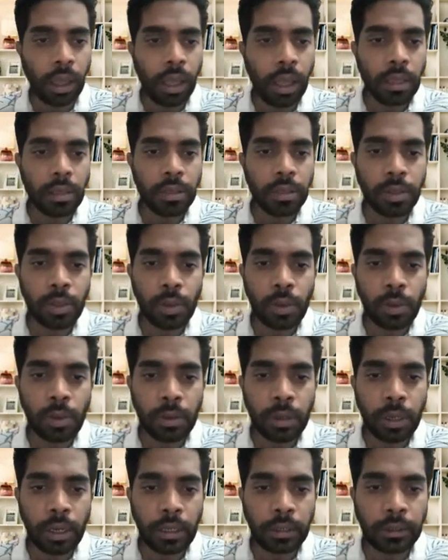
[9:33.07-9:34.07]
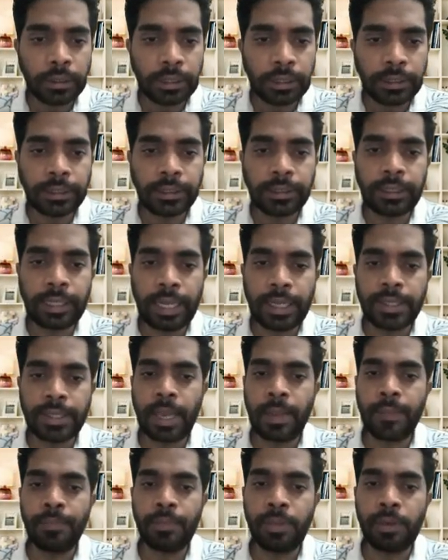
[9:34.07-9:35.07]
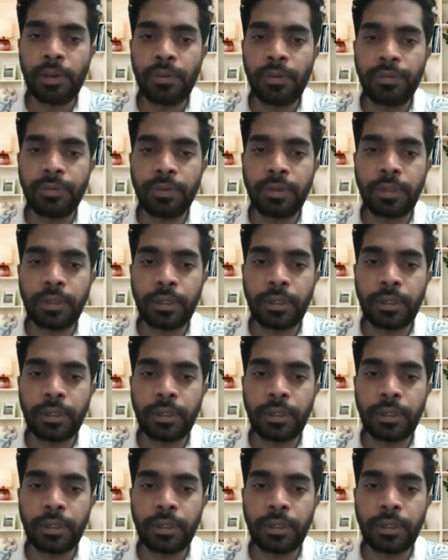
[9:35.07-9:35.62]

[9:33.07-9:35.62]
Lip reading: So this is an example of